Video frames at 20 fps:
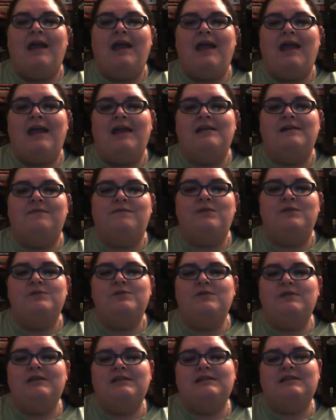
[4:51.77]
And if you
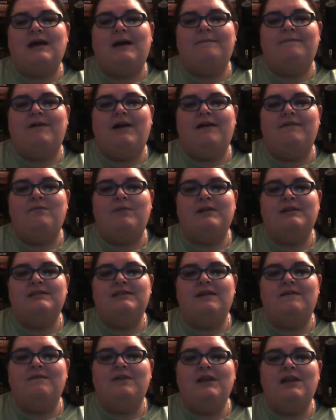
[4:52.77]
do these top five
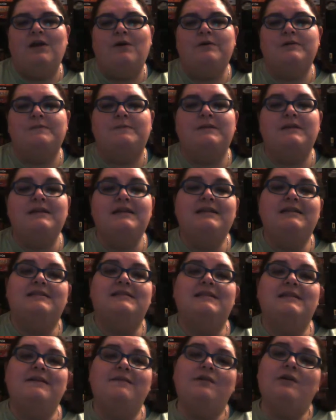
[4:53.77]
Wednesday videos, please
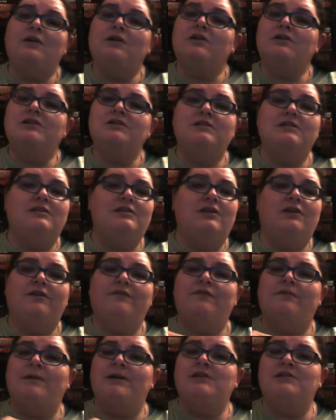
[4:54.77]
leave your
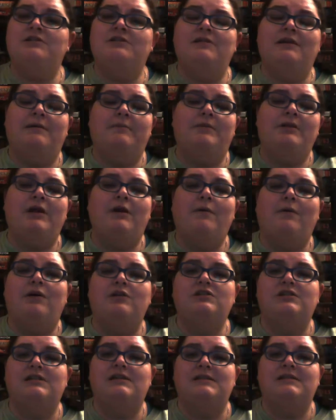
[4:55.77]
information down below, or
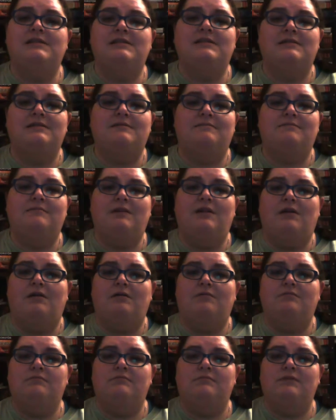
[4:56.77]
just,
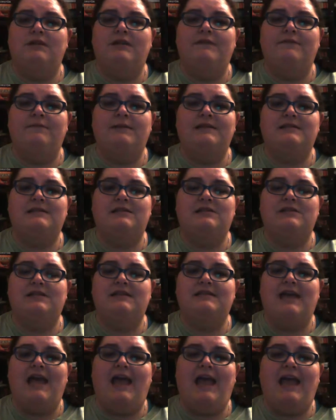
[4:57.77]
leave a message that
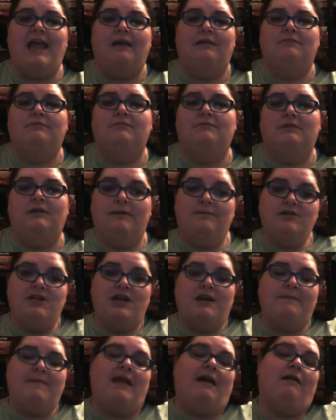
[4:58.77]
says, hey, come
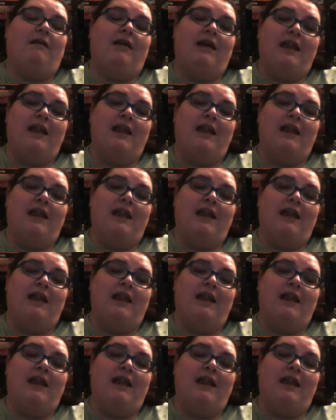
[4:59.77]
check me out.